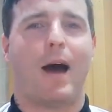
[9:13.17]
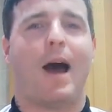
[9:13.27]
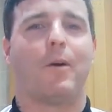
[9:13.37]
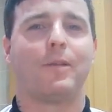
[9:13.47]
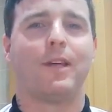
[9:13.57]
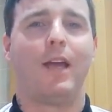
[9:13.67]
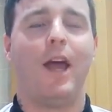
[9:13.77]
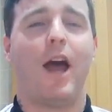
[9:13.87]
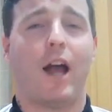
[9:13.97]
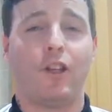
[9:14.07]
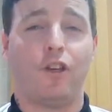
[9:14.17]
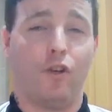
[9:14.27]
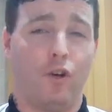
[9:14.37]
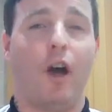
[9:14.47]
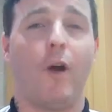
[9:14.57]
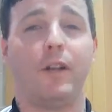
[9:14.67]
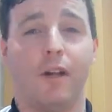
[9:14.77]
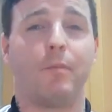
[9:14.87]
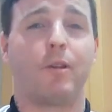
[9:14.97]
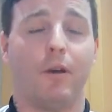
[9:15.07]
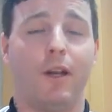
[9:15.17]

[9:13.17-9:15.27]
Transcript: and you're loaning